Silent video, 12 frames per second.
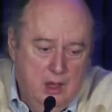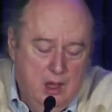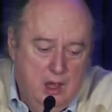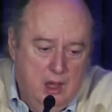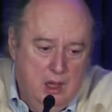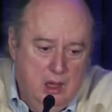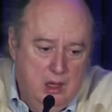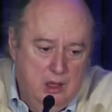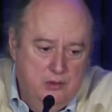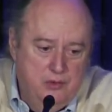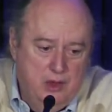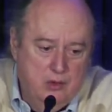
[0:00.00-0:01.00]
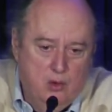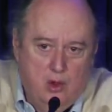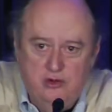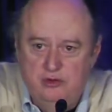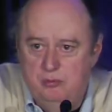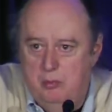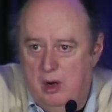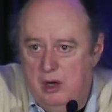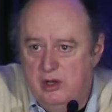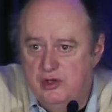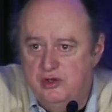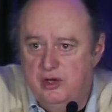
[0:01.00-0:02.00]
uh, they lost
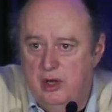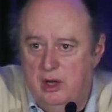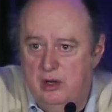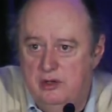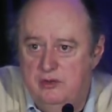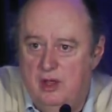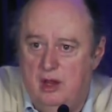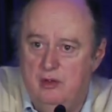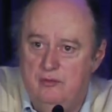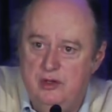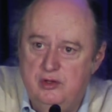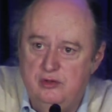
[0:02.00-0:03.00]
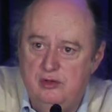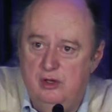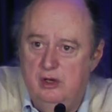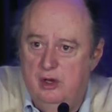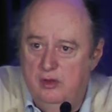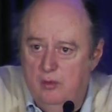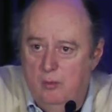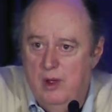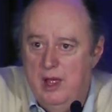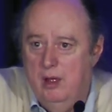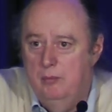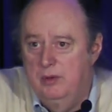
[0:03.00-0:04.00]
market share to television and the
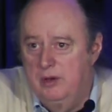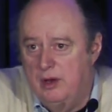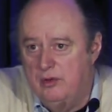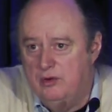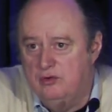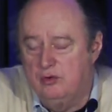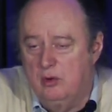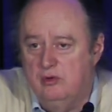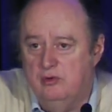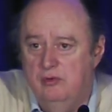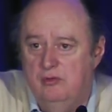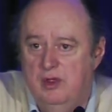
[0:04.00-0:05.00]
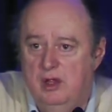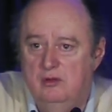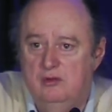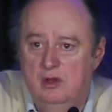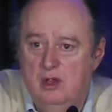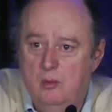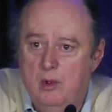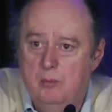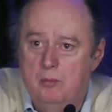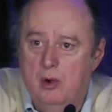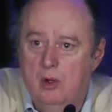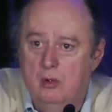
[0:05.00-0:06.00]
web and other sorts of things, and they
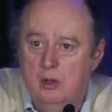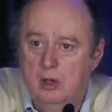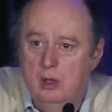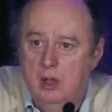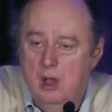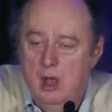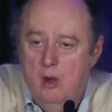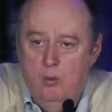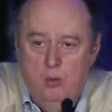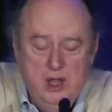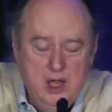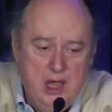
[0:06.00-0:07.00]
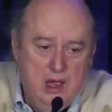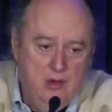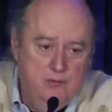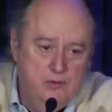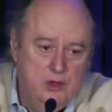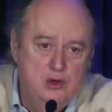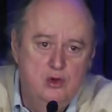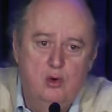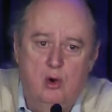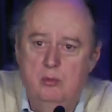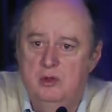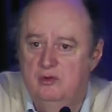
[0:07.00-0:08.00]
went broke. We have
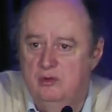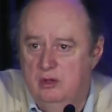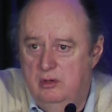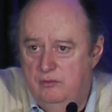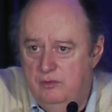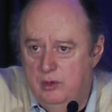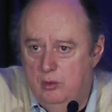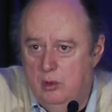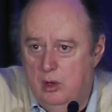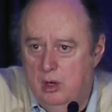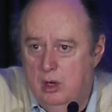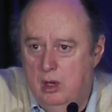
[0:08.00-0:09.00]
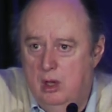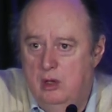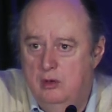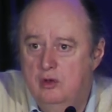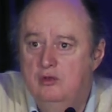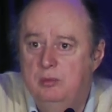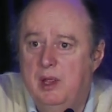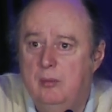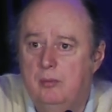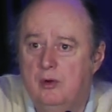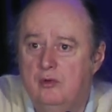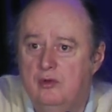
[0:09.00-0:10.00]
enormously fewer
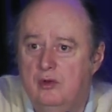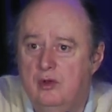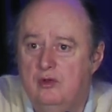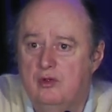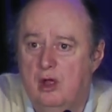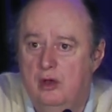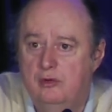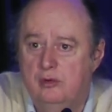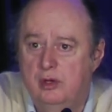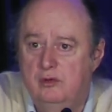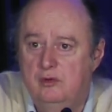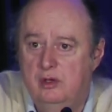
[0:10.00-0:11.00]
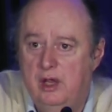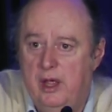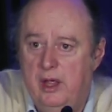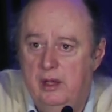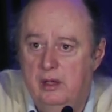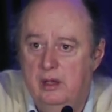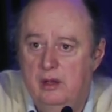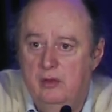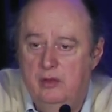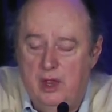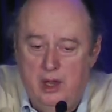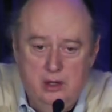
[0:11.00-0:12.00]
newspapers in this country today
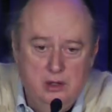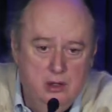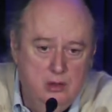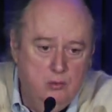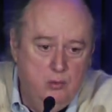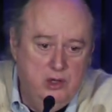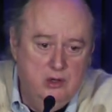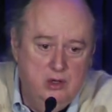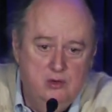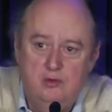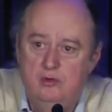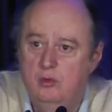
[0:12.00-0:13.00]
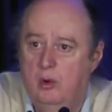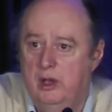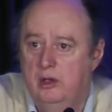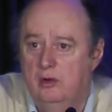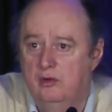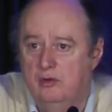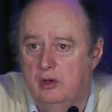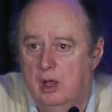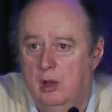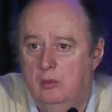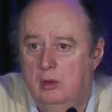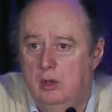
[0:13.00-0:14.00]
than we did 20 years ago